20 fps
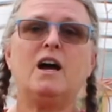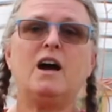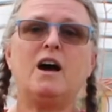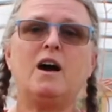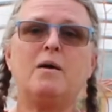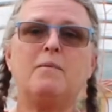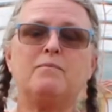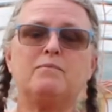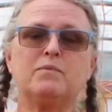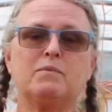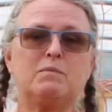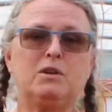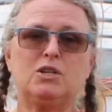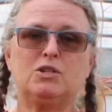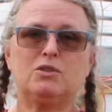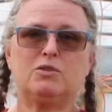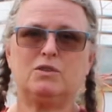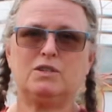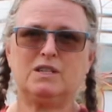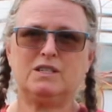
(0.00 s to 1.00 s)
Make
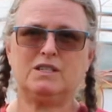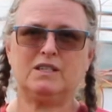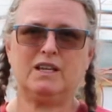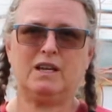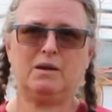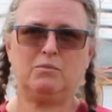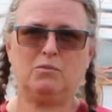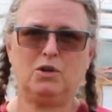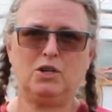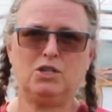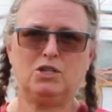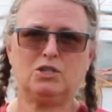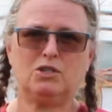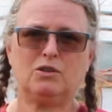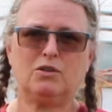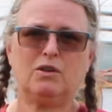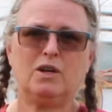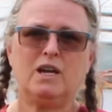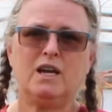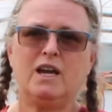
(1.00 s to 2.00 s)
sure it doesn't get
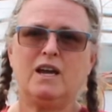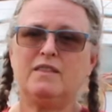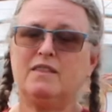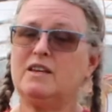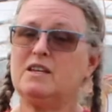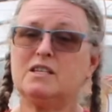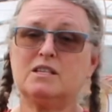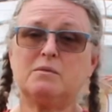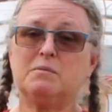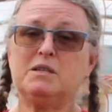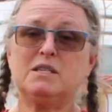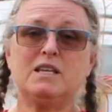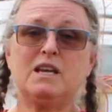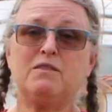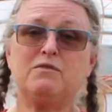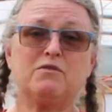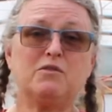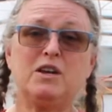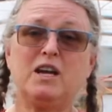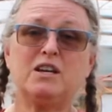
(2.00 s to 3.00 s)
moisture. These can be
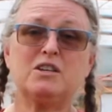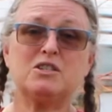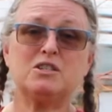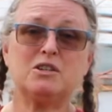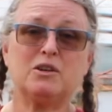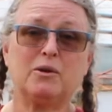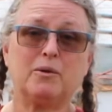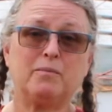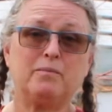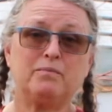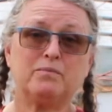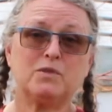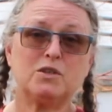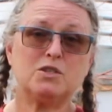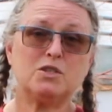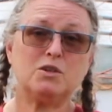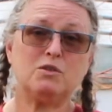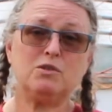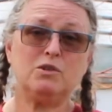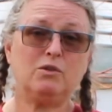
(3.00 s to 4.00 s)
saved for next year,
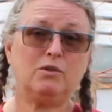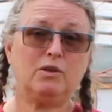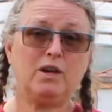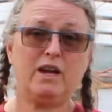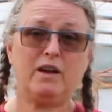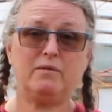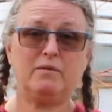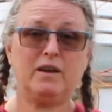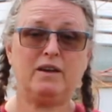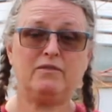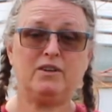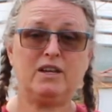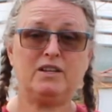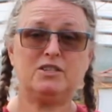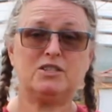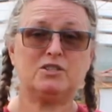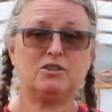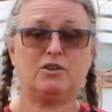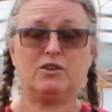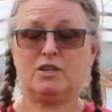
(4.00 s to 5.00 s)
so you'll have a
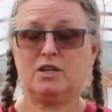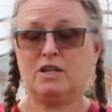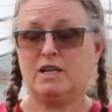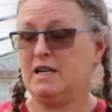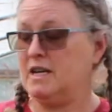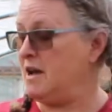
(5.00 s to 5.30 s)
head start.